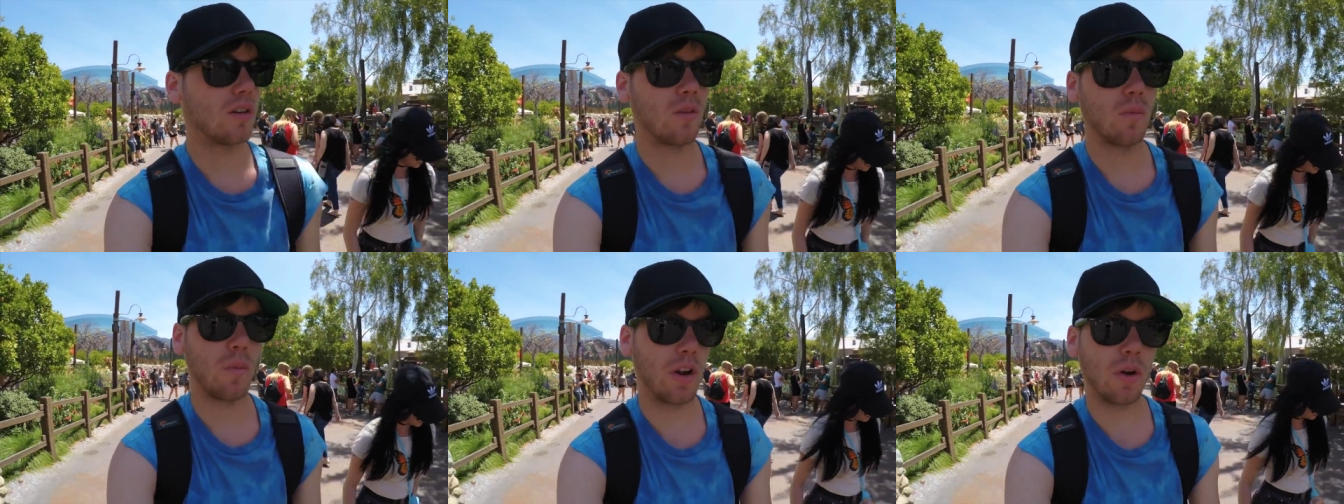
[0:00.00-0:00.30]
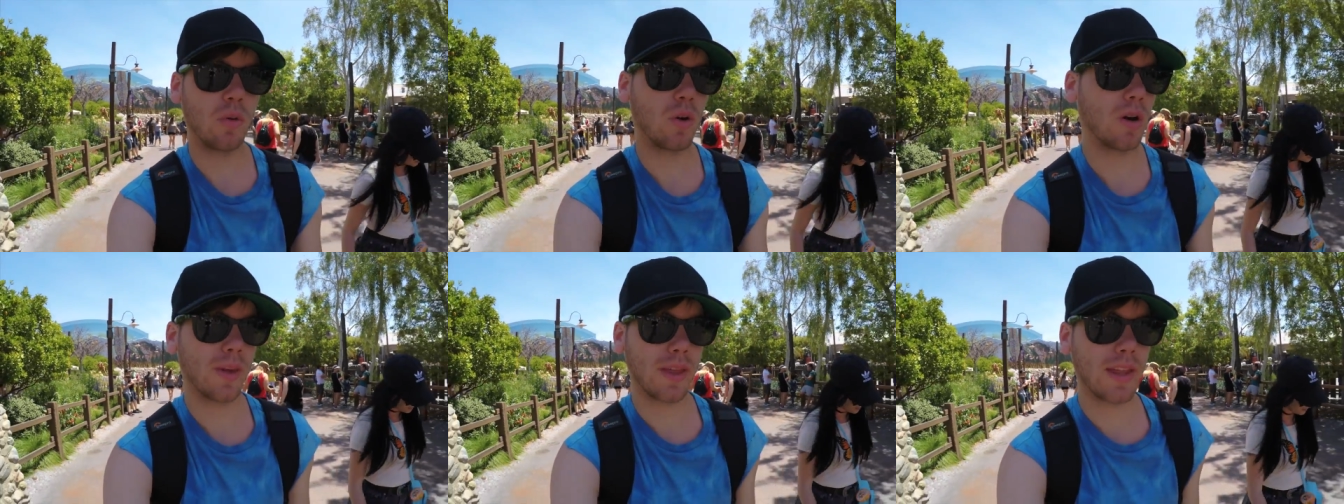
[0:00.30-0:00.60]
we
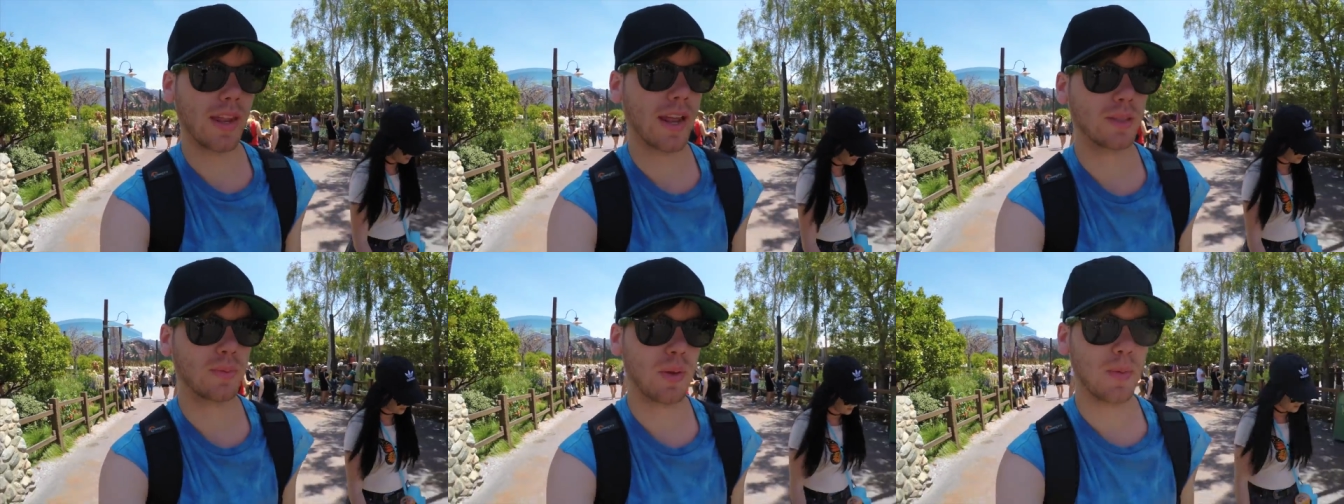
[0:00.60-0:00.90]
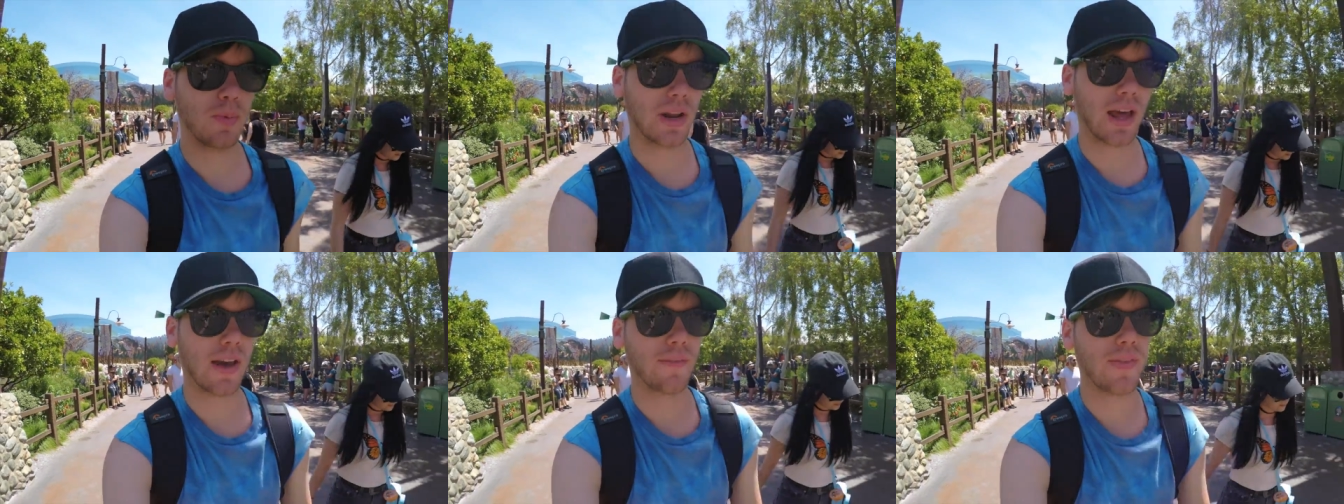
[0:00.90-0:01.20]
don't want to be the next
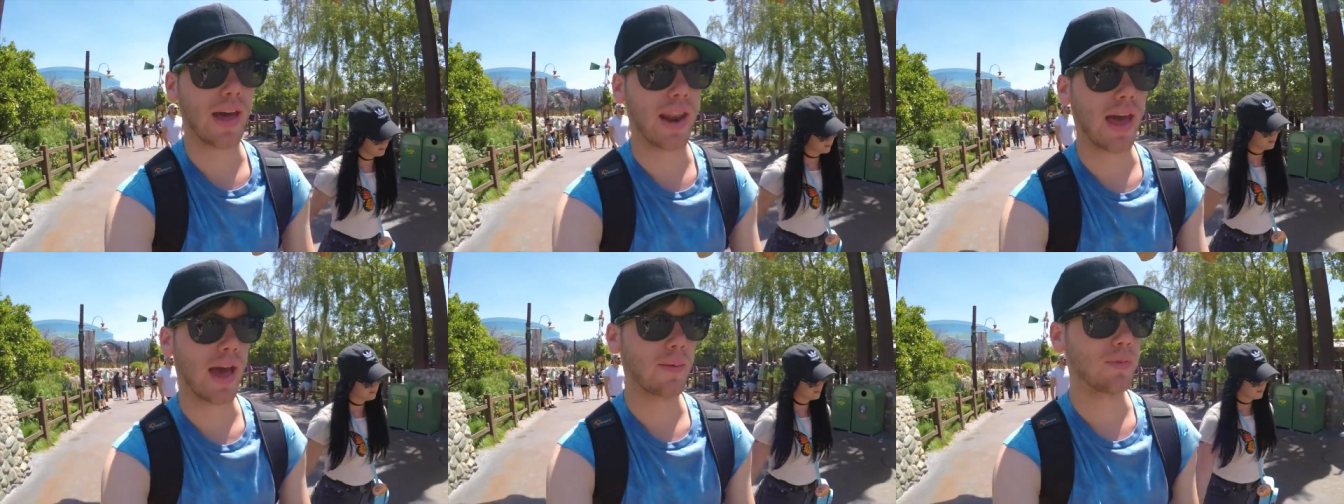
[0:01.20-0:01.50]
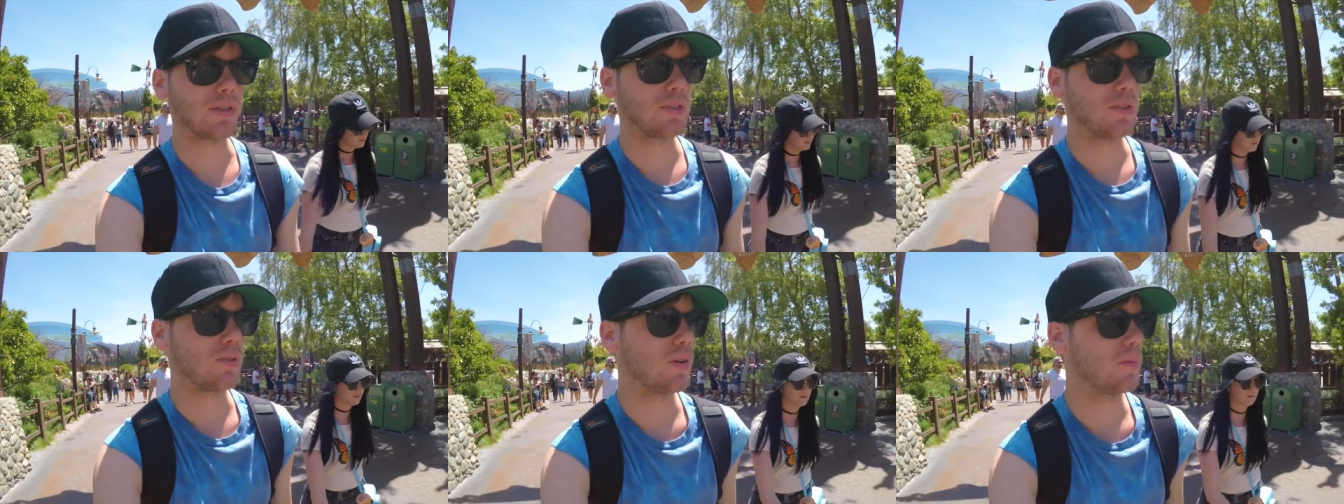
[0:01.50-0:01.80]
people to have that
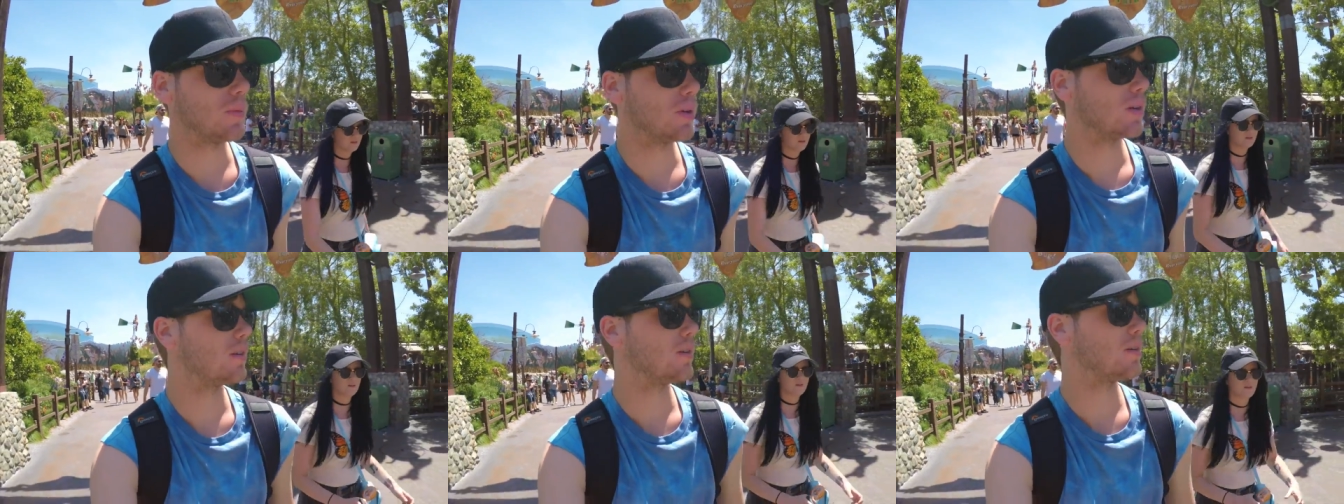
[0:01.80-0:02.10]
happen to them.